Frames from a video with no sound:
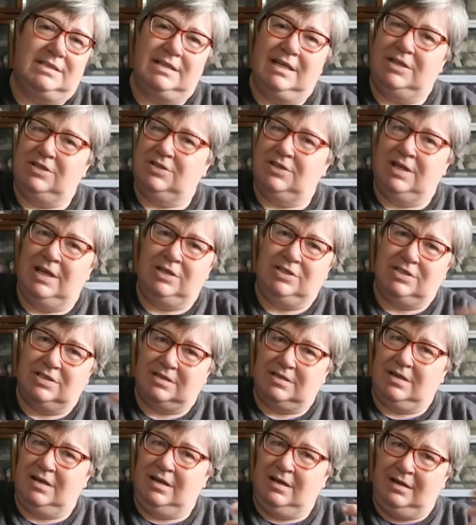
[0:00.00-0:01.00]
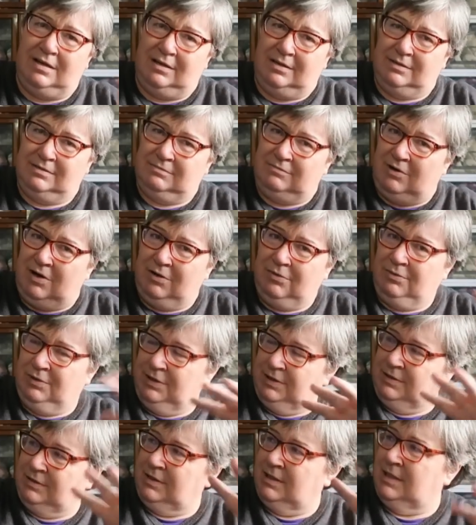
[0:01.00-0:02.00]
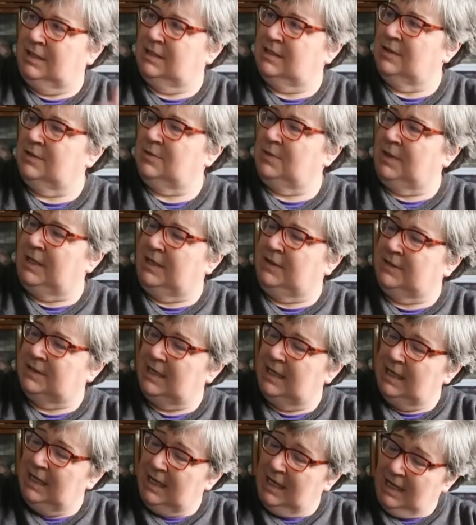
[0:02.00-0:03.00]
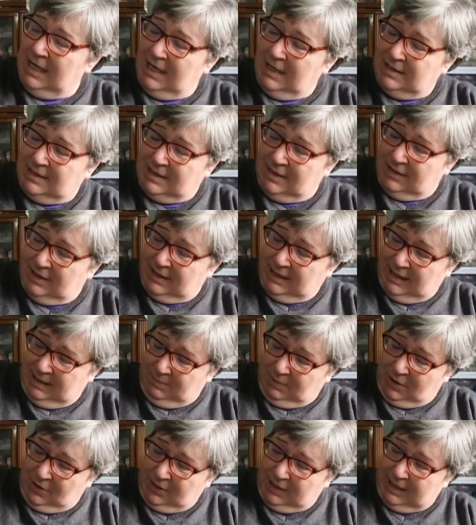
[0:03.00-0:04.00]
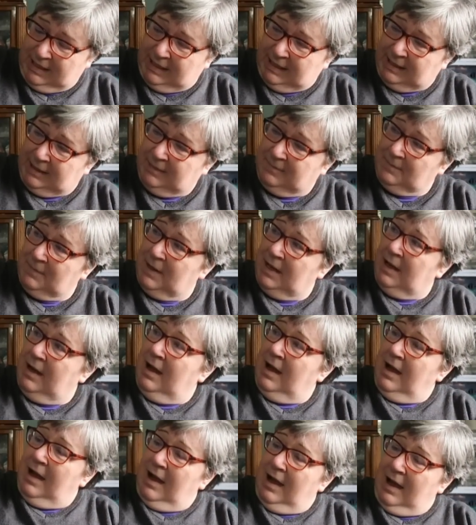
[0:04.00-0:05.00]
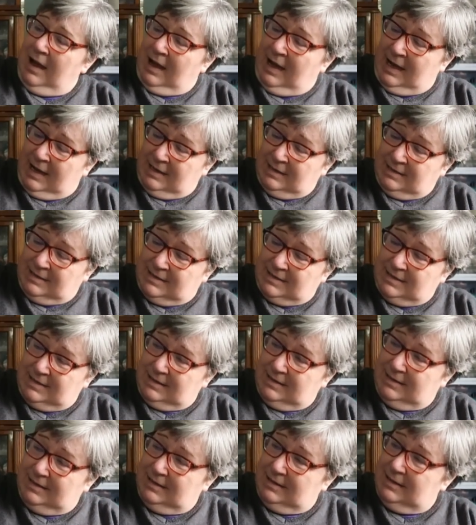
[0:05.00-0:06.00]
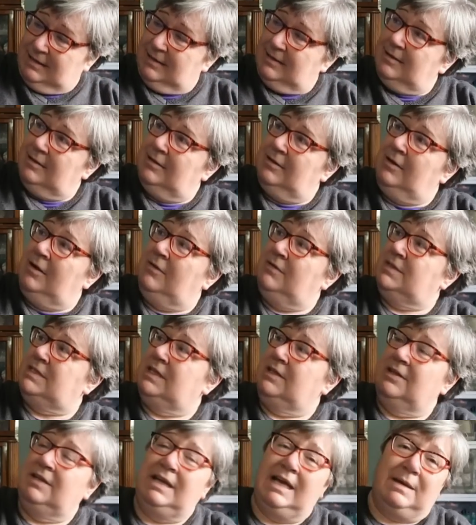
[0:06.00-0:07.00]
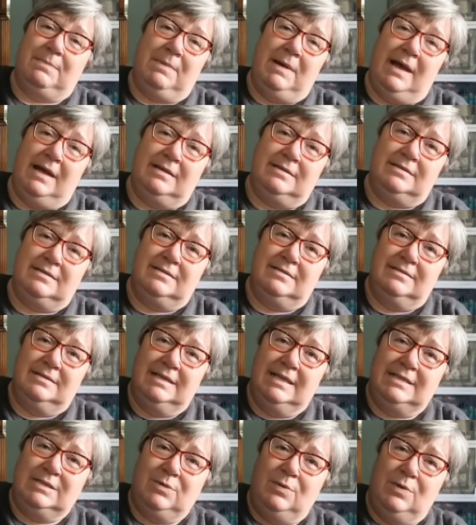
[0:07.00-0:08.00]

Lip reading: stitch, they just curl and roll and goodness knows what else. So they need blocking, and obviously the neckband is